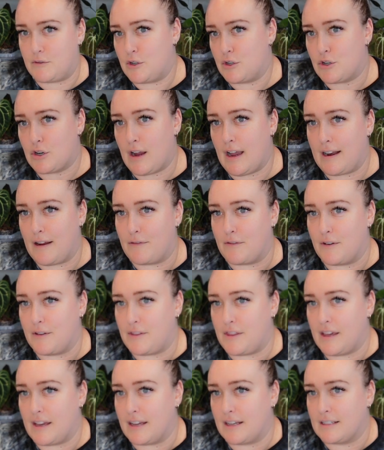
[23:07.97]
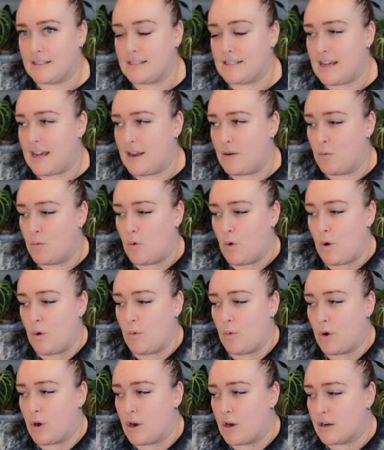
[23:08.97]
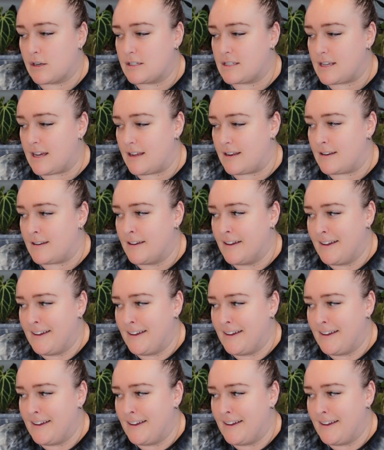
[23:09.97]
to try different things and what works, and